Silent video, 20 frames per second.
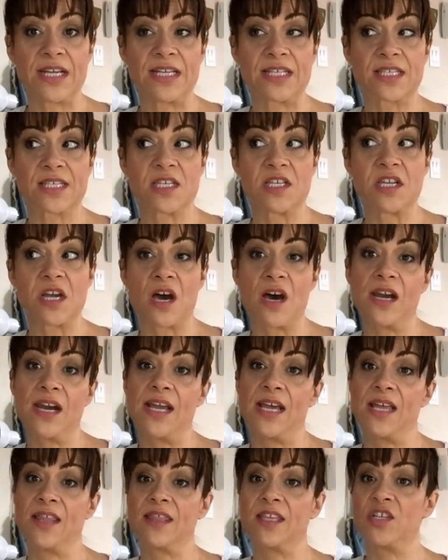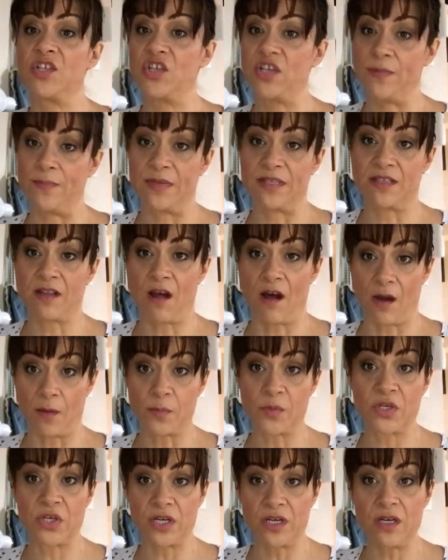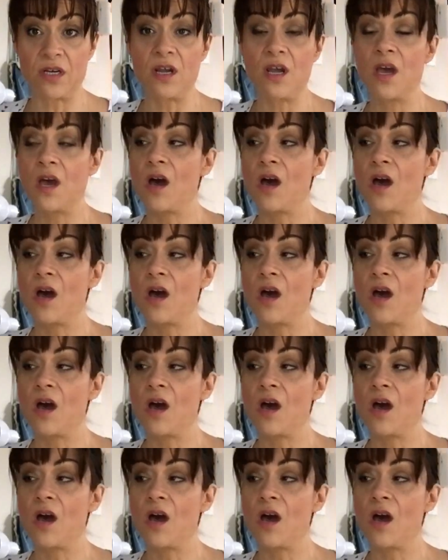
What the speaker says: it's not the cheapest option.